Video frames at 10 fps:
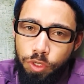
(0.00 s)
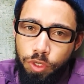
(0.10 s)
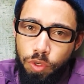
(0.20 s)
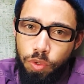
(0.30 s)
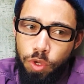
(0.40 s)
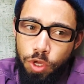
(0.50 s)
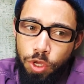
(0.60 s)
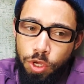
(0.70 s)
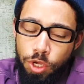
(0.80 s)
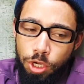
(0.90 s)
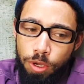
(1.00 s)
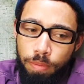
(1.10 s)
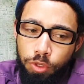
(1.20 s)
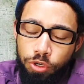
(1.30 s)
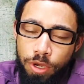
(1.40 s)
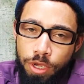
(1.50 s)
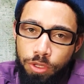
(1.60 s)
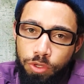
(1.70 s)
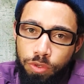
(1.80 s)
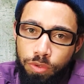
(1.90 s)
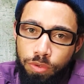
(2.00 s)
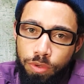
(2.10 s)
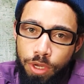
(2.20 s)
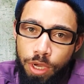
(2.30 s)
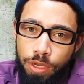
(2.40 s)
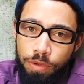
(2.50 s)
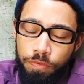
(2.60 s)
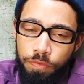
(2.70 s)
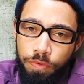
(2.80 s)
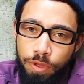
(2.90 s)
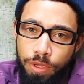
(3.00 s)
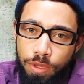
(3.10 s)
So I'm trying to kind of